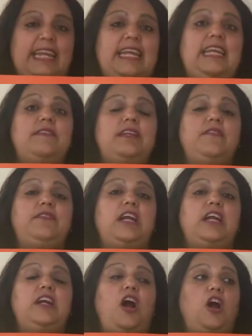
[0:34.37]
Even if
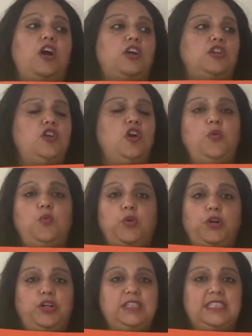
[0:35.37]
there are no
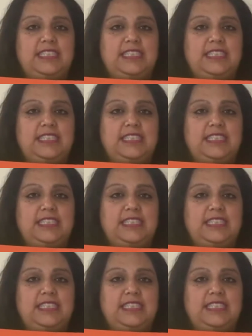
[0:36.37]
words,